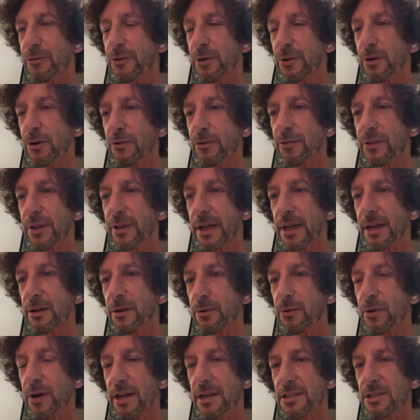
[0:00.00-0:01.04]
few of the
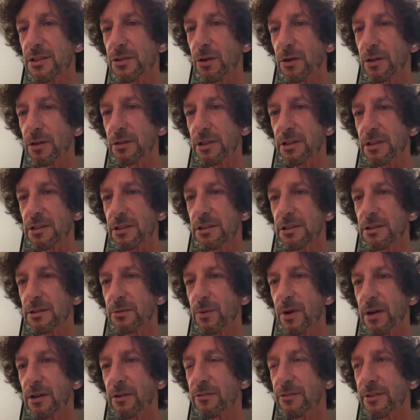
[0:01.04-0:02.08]
Ukrainian soldiers,
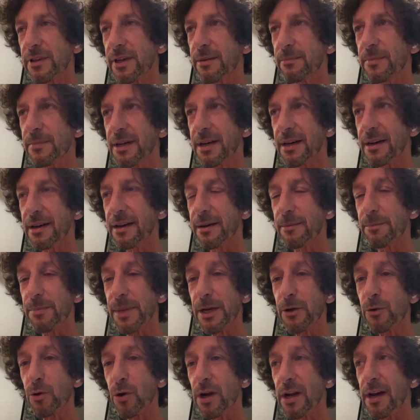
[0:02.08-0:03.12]
one of them,
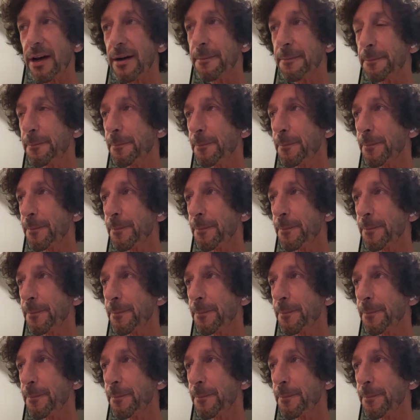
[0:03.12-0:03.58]
Mykola,